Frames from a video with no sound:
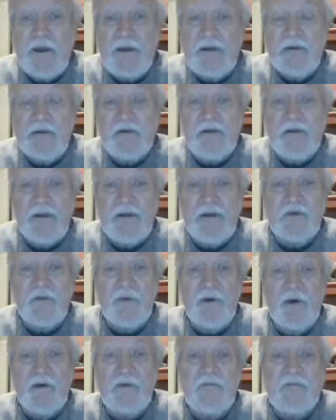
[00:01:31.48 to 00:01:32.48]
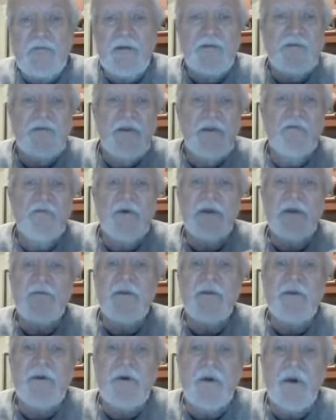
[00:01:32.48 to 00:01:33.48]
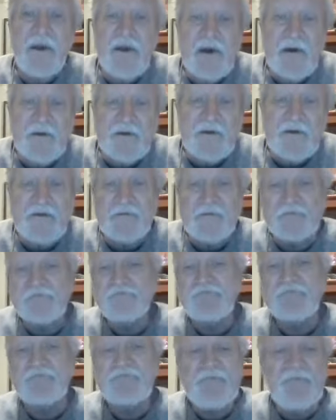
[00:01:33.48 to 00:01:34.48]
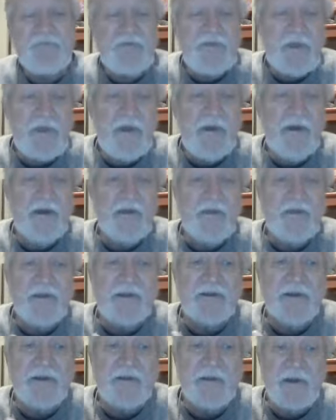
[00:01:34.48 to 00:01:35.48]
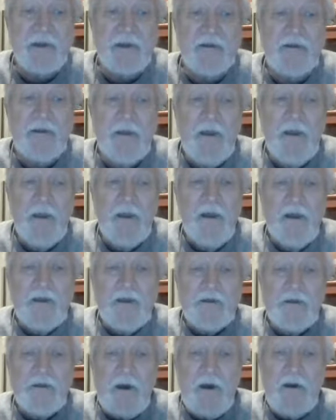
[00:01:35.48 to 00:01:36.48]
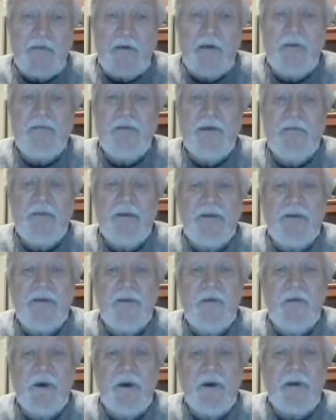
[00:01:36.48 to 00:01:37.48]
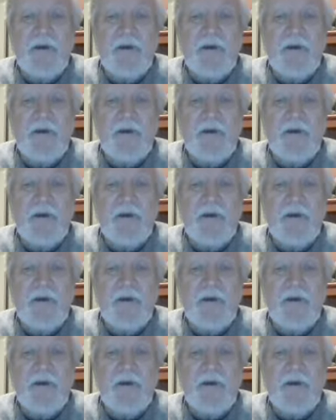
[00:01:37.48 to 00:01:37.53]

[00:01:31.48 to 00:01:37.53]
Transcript: has one. They're in front of historic houses, things like that. So I've given you